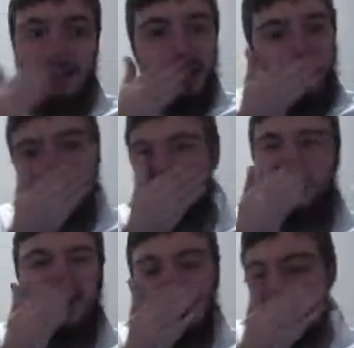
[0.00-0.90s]
who
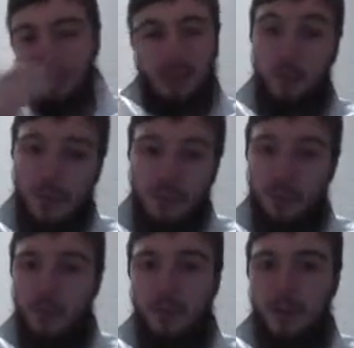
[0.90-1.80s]
has killed several
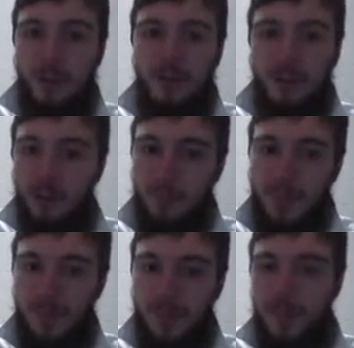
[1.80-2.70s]
people with an arsenic
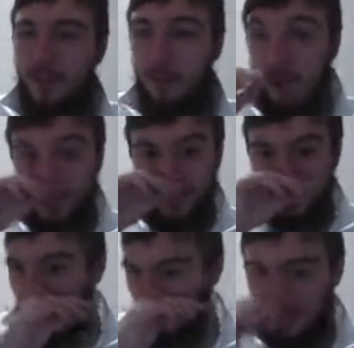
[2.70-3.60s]
bombing and all that
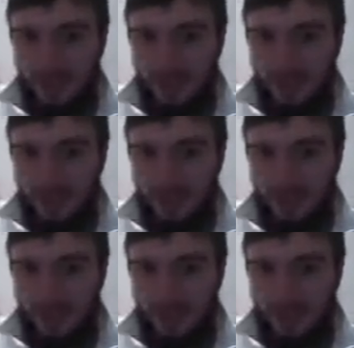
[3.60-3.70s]
shit.